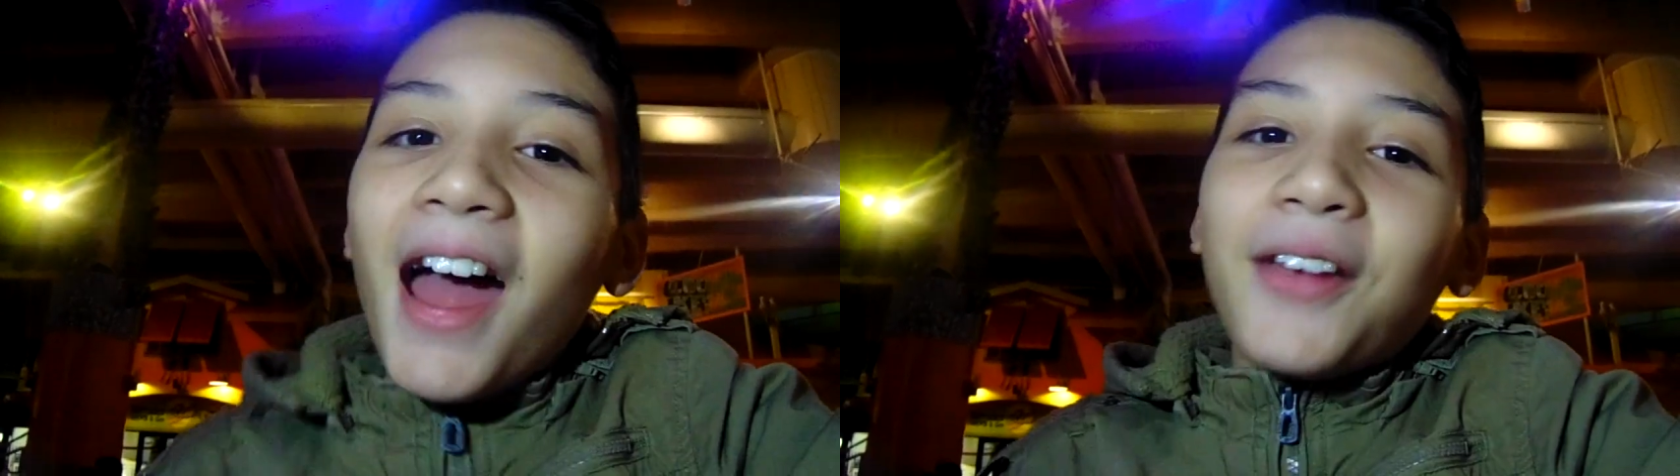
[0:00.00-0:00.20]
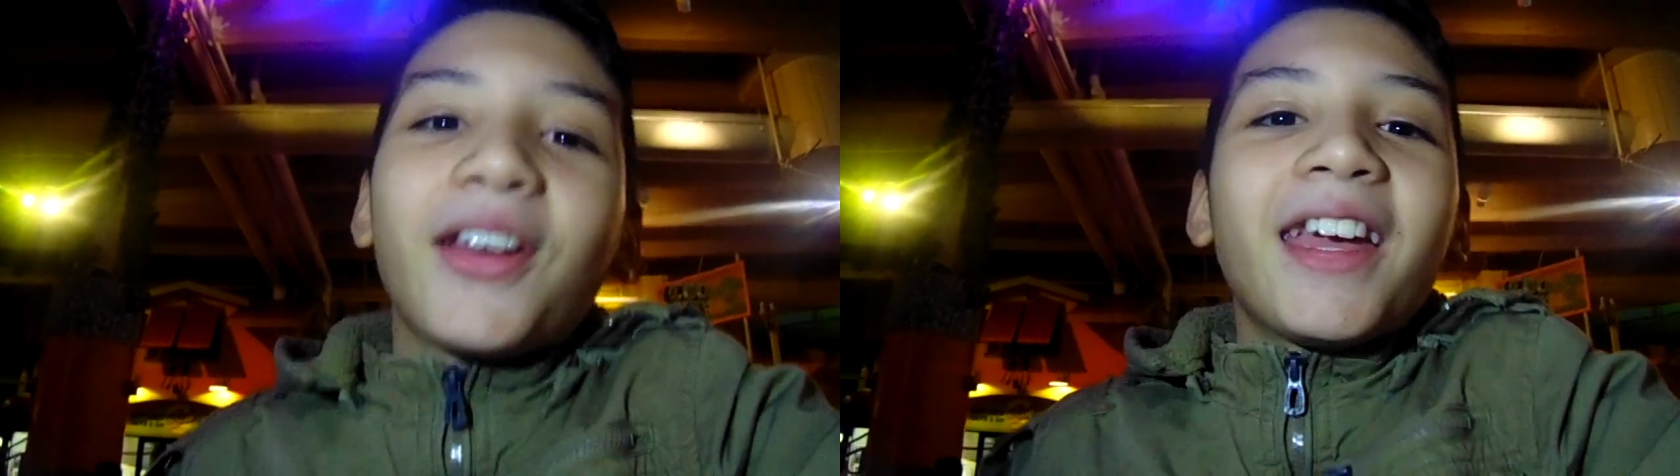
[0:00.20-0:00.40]

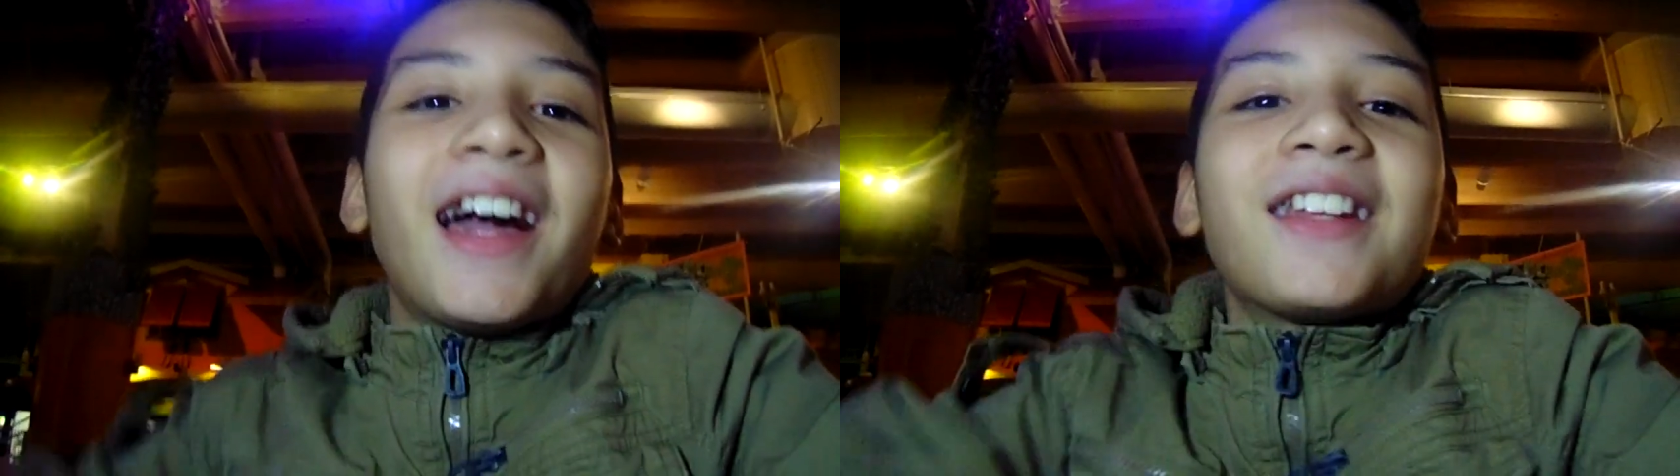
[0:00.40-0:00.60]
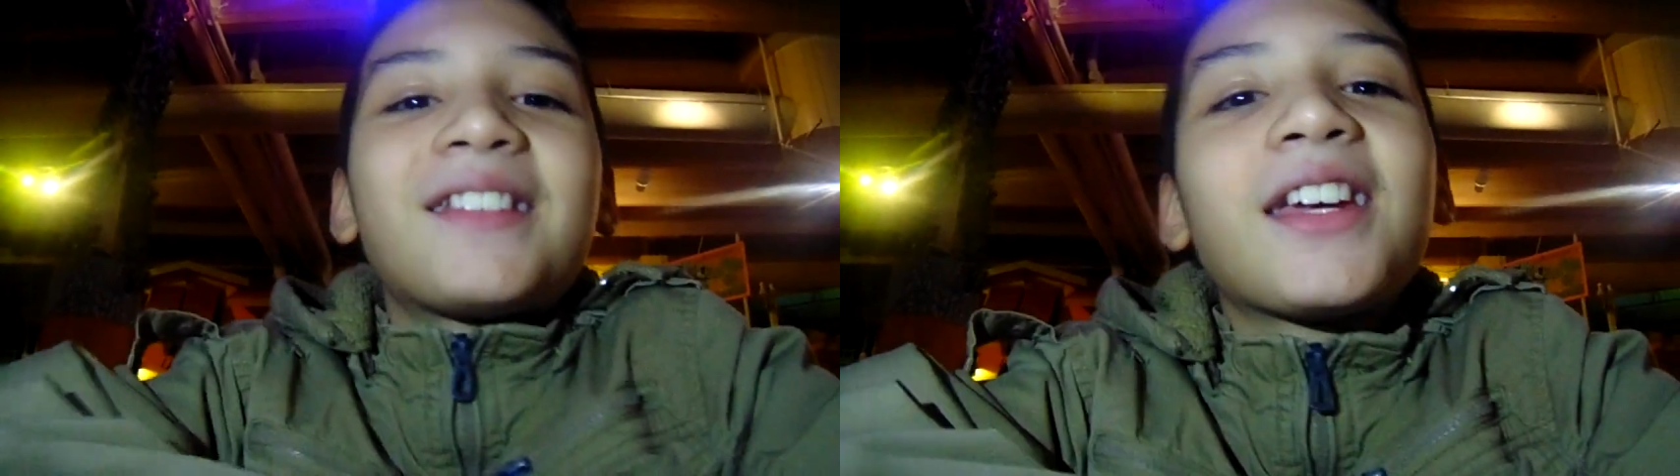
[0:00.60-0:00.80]
Anyway,
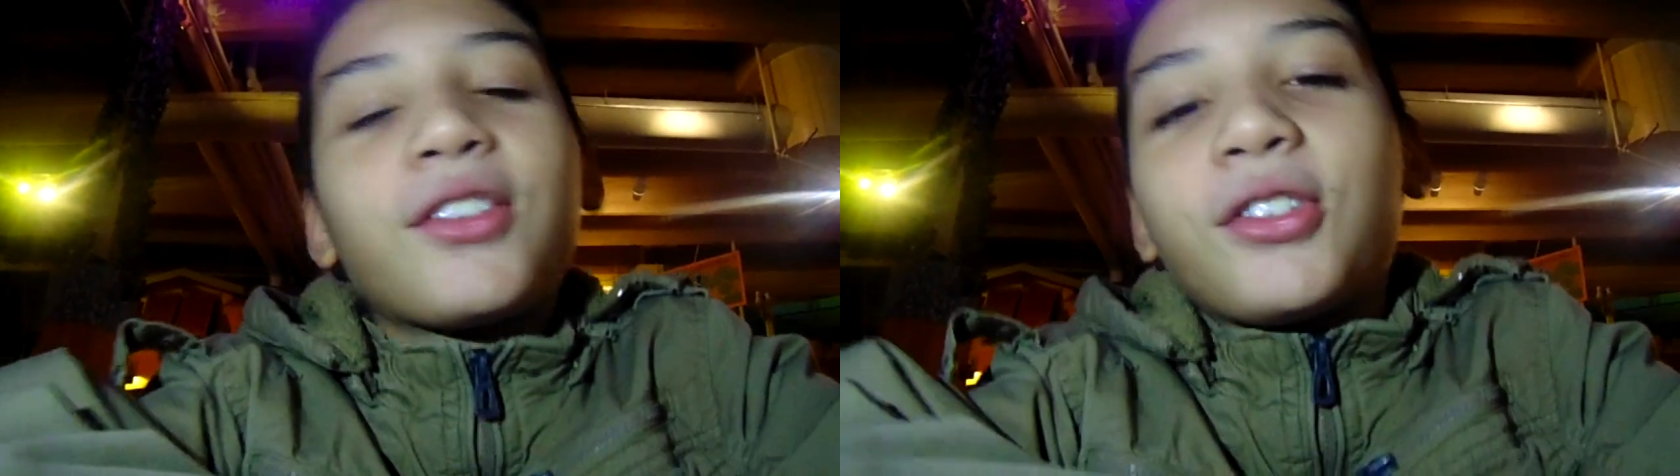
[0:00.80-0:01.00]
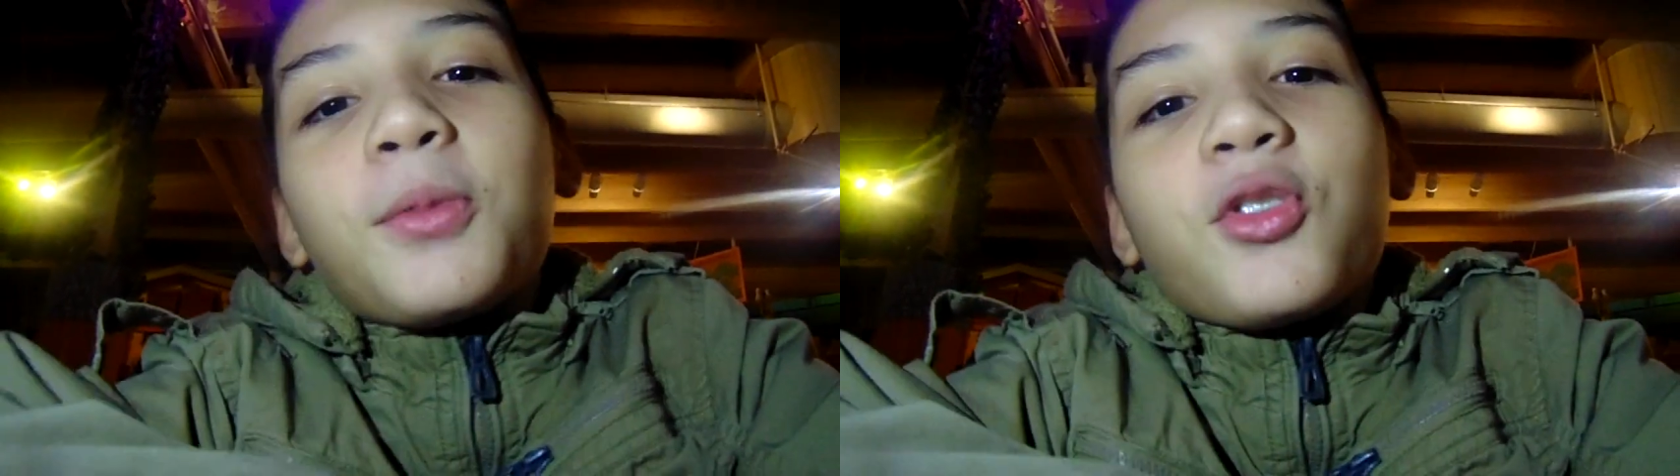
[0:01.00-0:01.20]
guys, thank
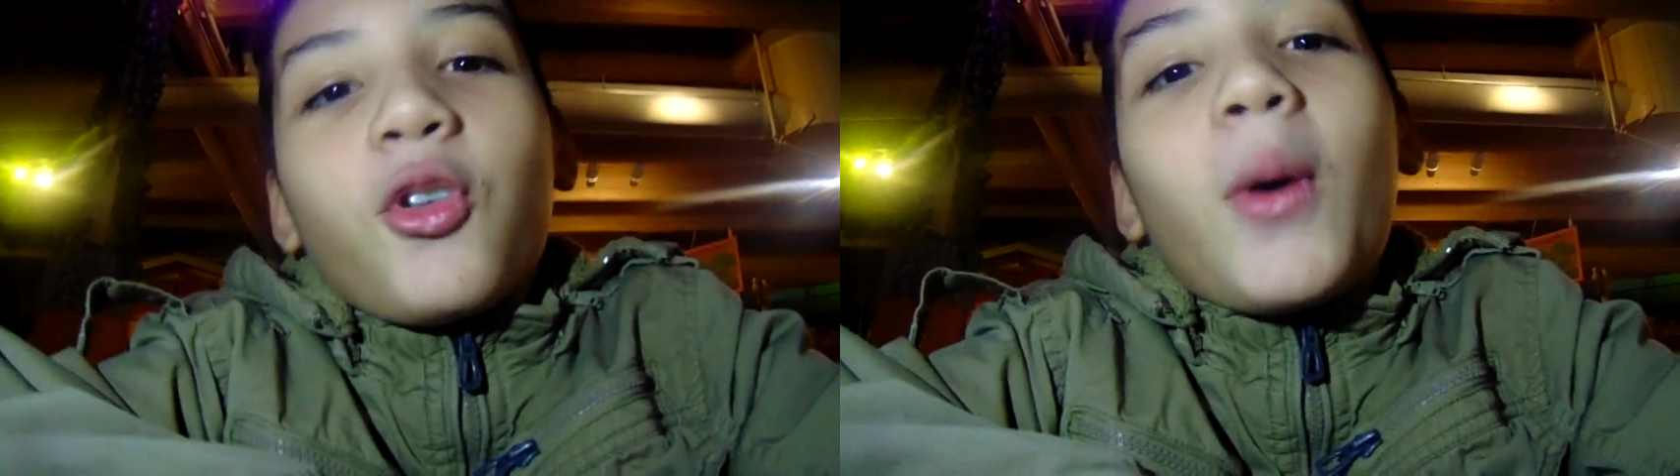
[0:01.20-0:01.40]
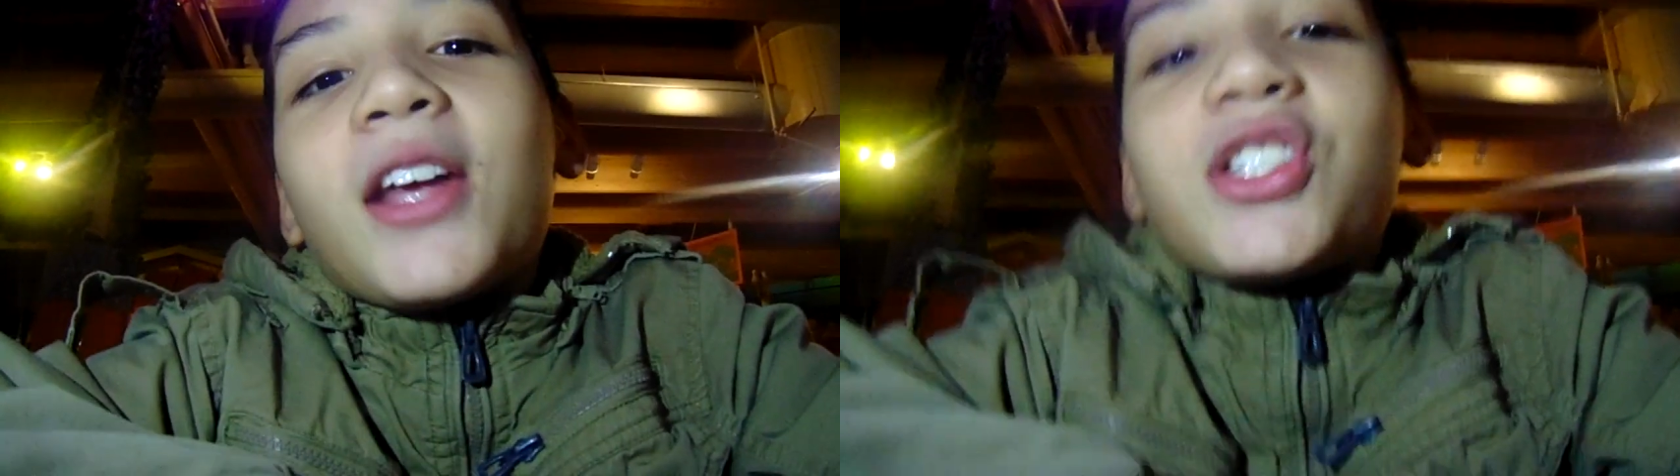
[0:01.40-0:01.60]
you so much
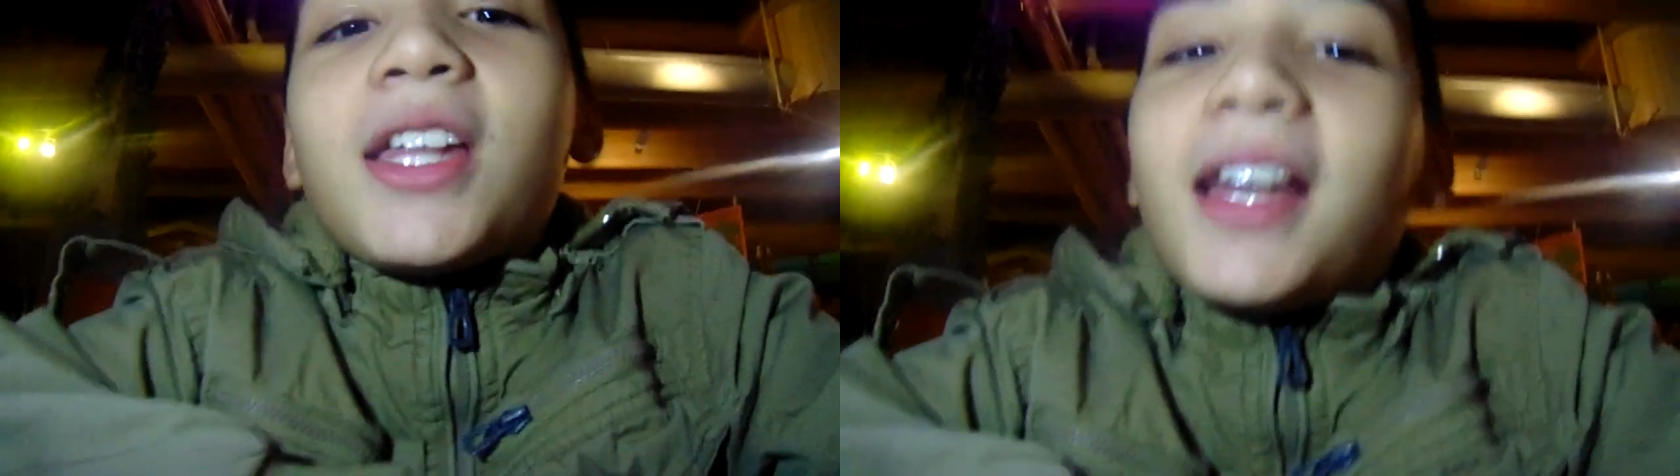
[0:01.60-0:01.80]
for watching.